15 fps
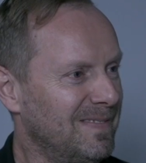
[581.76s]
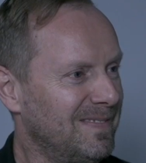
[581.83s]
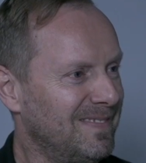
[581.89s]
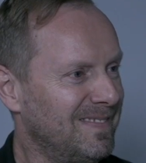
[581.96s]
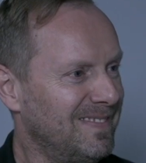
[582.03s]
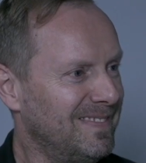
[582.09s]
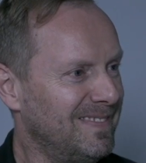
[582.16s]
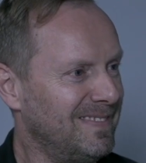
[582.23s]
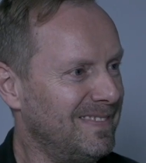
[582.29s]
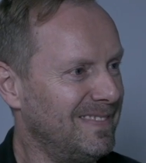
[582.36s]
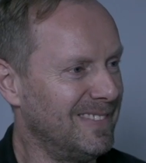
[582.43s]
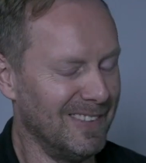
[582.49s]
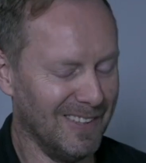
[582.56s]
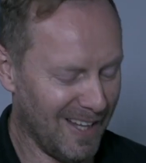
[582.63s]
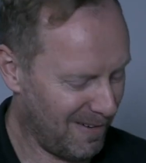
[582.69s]
how they
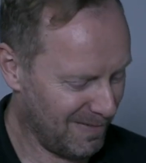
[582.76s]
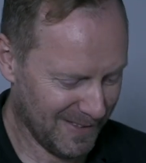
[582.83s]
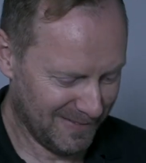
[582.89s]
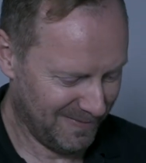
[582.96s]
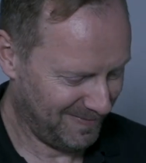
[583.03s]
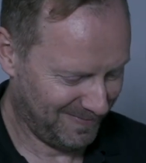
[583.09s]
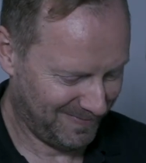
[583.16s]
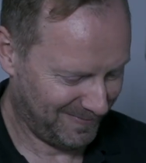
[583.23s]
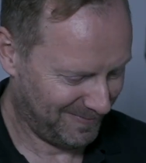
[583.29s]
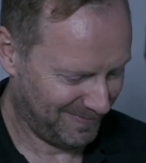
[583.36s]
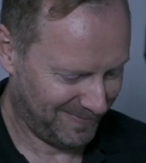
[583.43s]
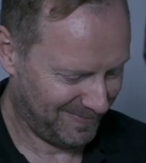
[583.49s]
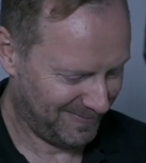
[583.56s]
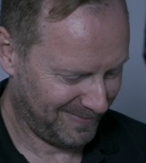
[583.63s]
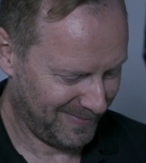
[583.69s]
love that's it. how they funded
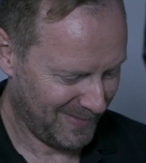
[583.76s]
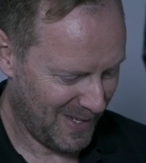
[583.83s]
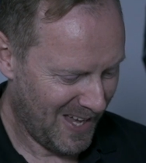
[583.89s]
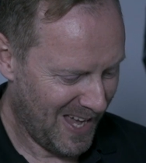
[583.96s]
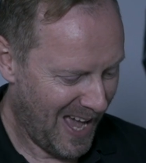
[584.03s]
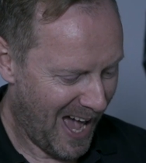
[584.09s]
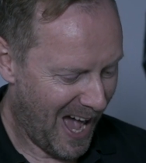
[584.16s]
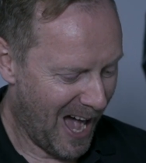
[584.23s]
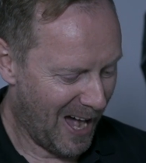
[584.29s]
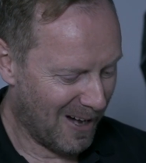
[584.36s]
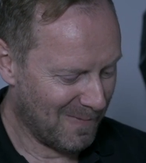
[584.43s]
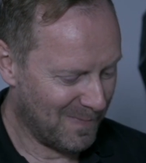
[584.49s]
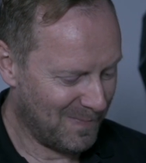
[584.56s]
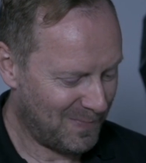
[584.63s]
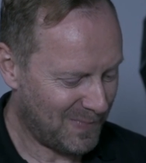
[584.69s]
it.
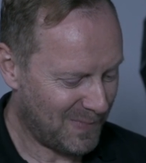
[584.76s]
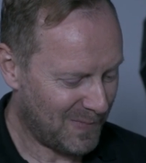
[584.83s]
Um,